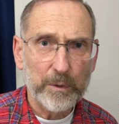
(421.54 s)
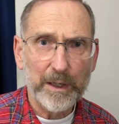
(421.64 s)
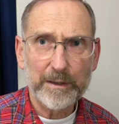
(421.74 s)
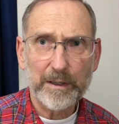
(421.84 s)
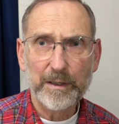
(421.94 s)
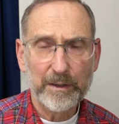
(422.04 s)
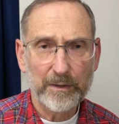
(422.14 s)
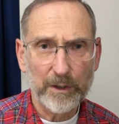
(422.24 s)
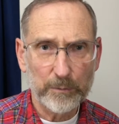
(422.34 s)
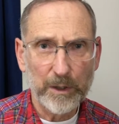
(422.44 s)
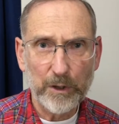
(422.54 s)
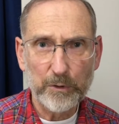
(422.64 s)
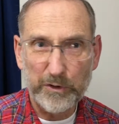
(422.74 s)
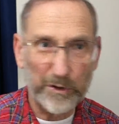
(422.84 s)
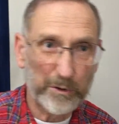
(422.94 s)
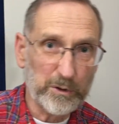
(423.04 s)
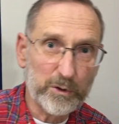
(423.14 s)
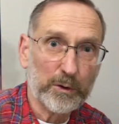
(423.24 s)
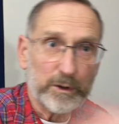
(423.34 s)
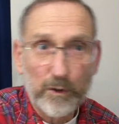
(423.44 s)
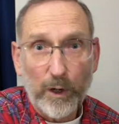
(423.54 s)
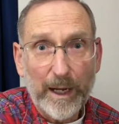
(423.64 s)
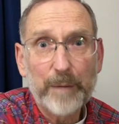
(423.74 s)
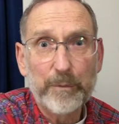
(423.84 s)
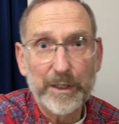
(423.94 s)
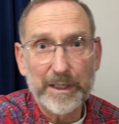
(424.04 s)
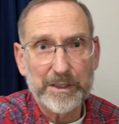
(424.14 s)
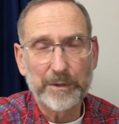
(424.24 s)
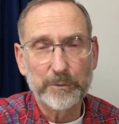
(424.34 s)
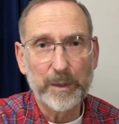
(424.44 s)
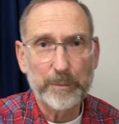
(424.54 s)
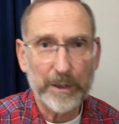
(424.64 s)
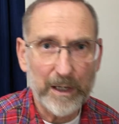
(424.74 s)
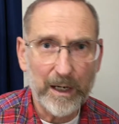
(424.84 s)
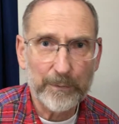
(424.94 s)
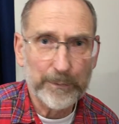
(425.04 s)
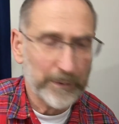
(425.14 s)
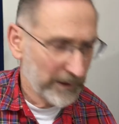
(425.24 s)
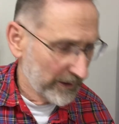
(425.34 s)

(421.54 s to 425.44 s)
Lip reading: want the road to grab this and rip it off.